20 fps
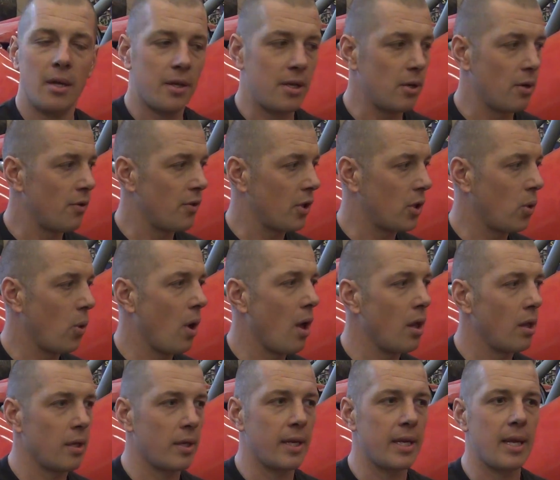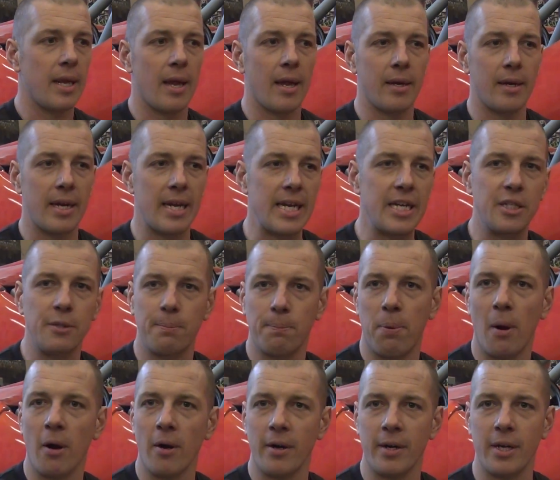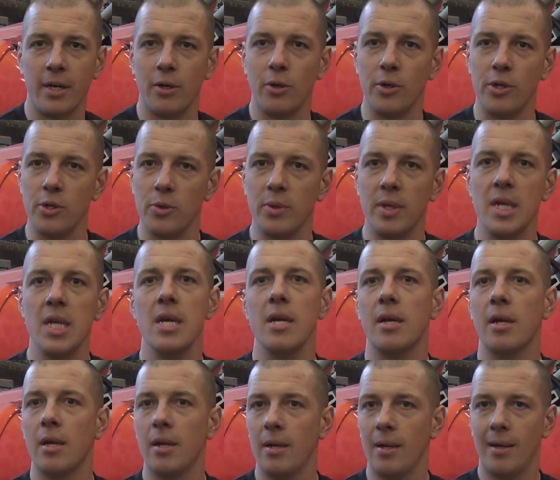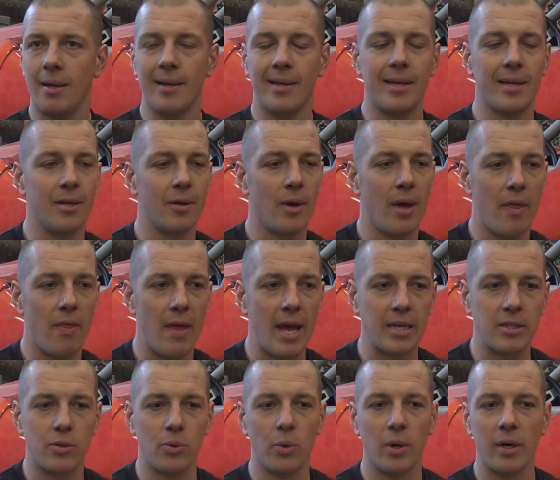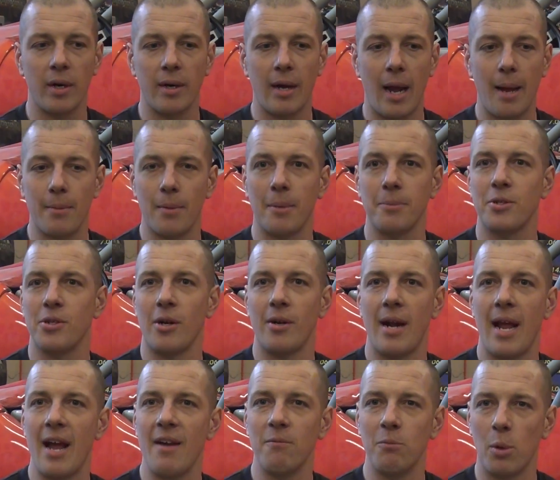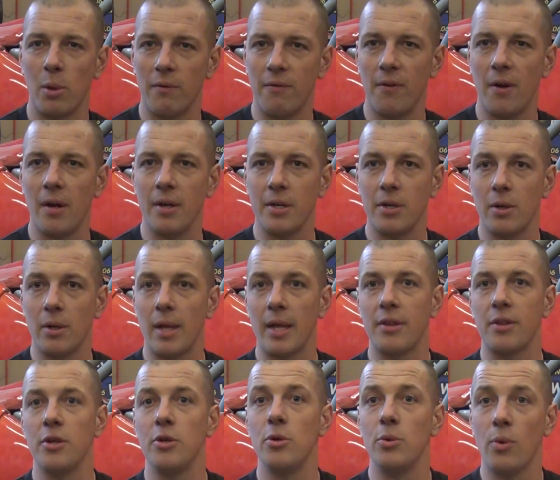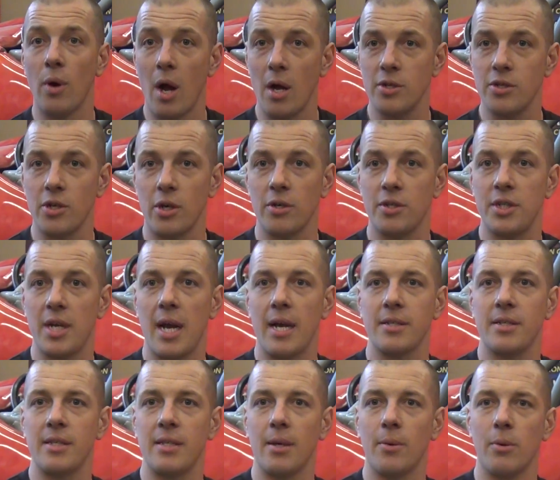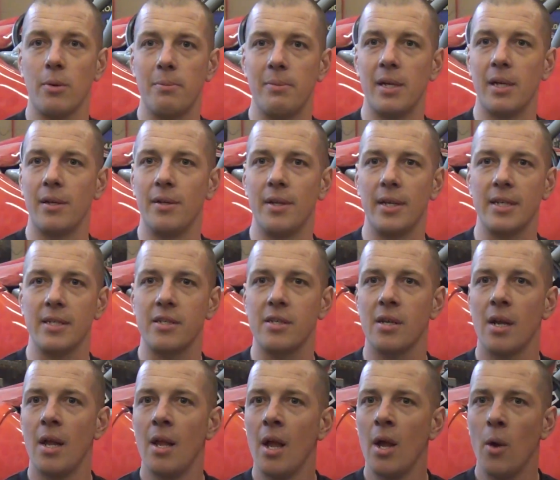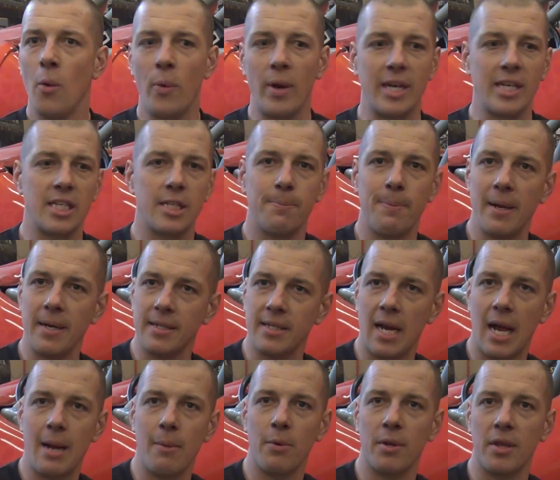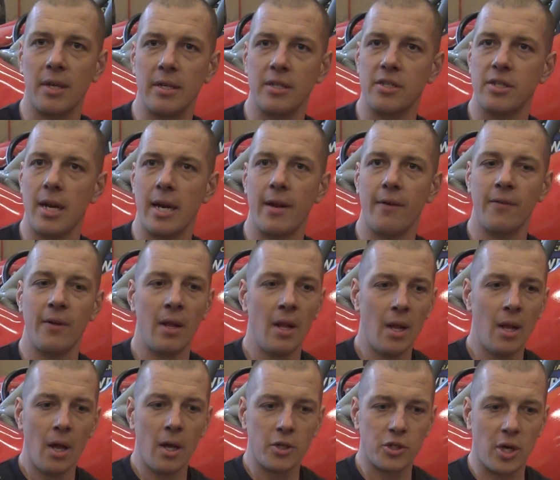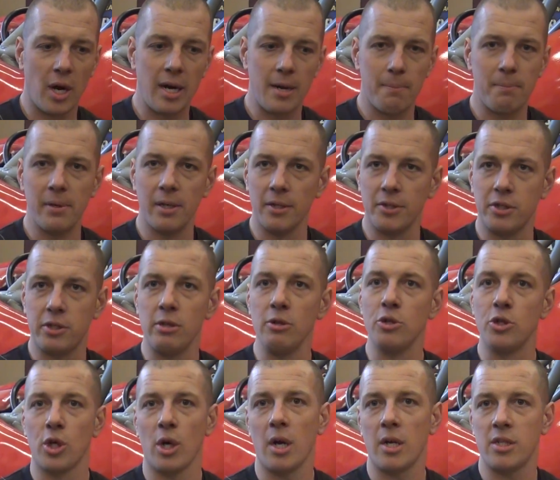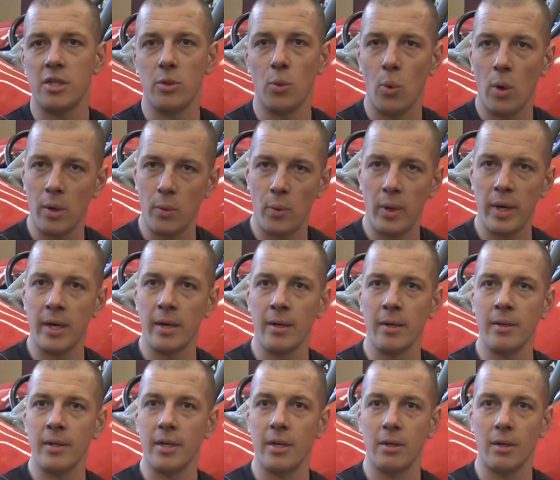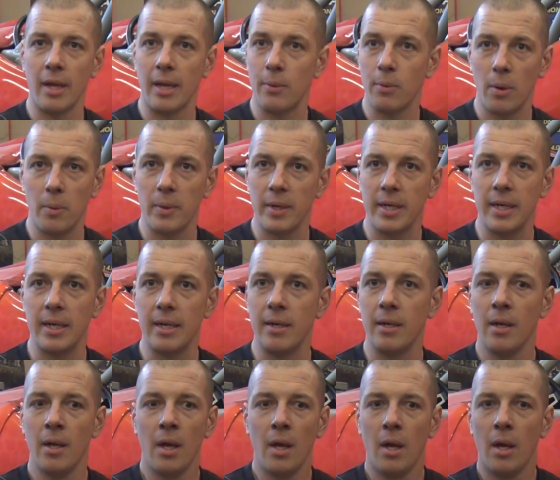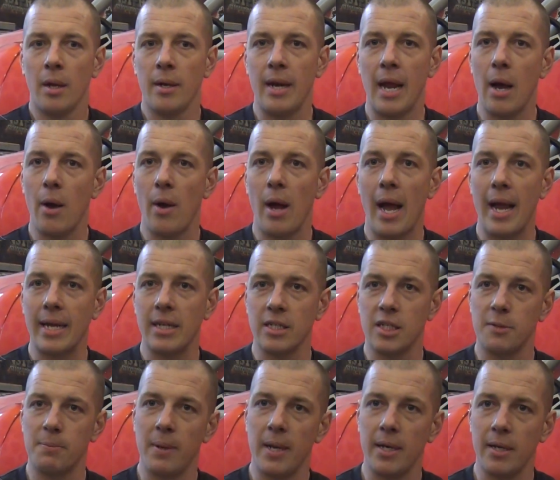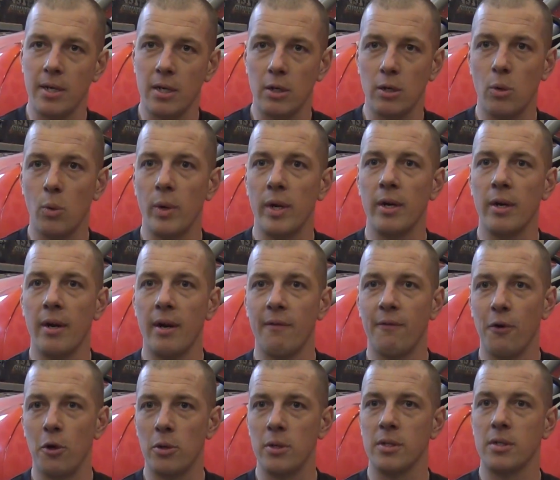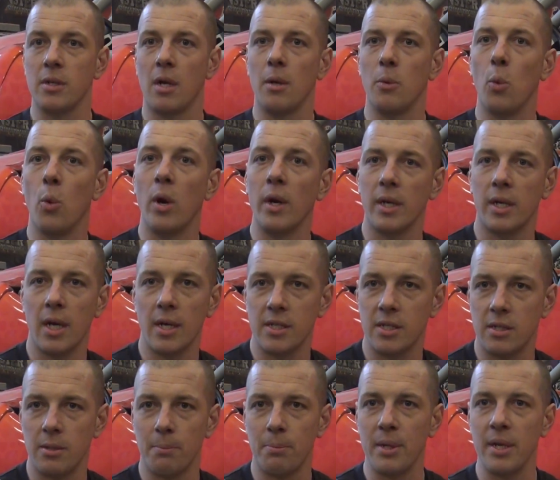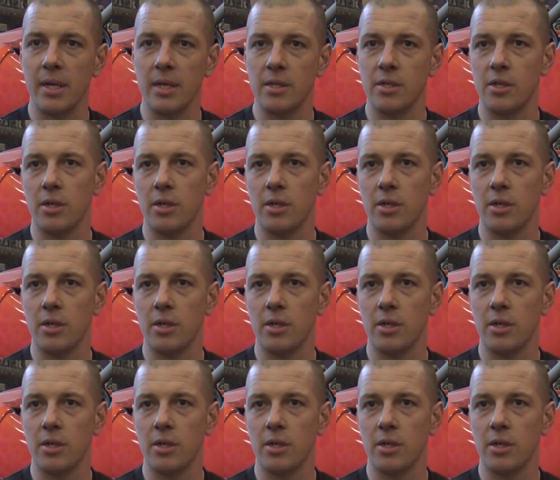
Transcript: you know, the quality and each part, you know, unique, you know, and that's where I'm starting to have more fun. You know, like the new Rockstar chassis that we're building, we can spend time with it instead of trying to build 2 trucks in one winter, you know, like what we did. Now I can spend, you know, winter and focus on one custom piece,